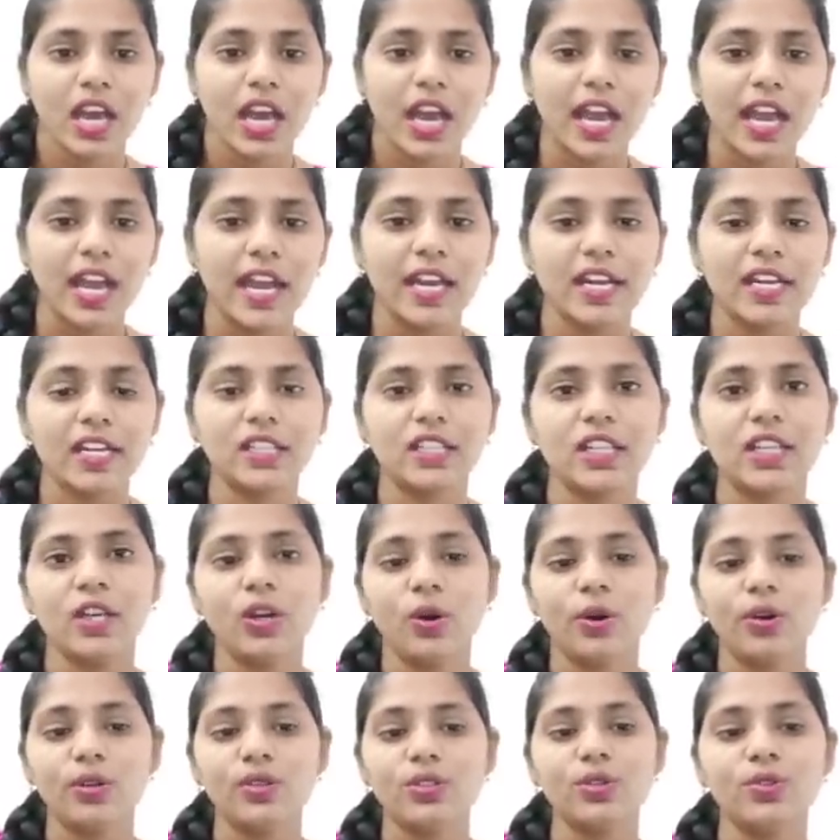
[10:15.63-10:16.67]
and they
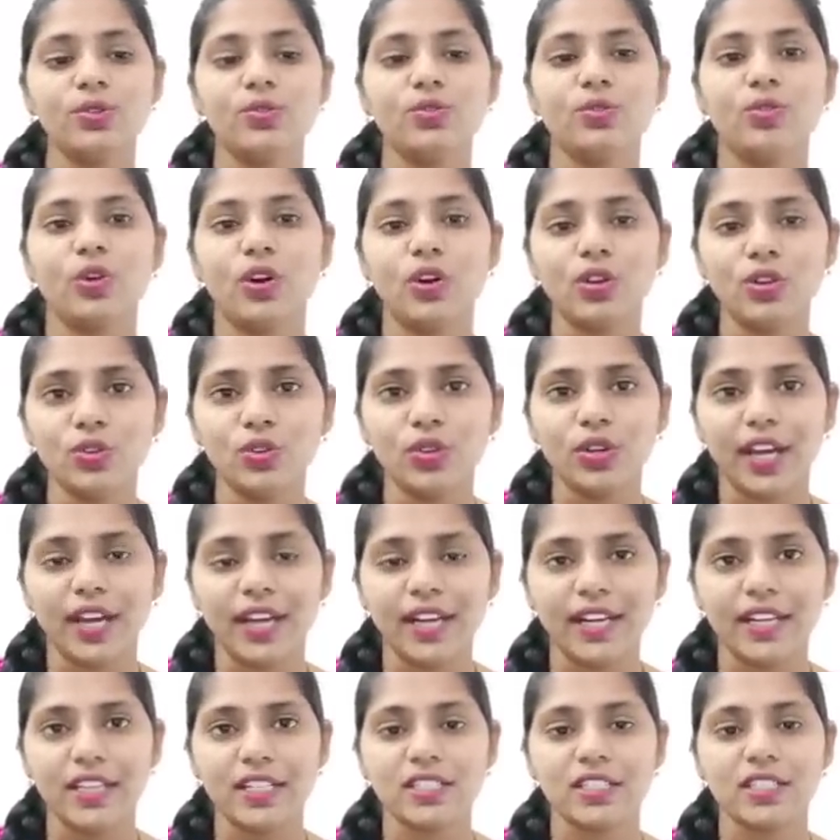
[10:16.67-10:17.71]
also want to
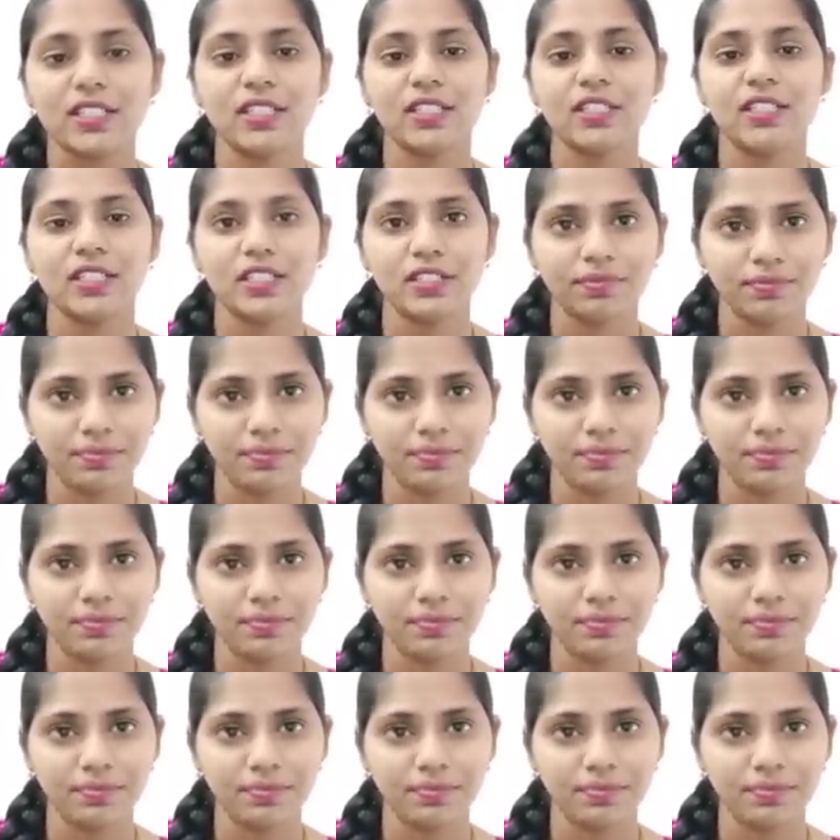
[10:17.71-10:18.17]
connect the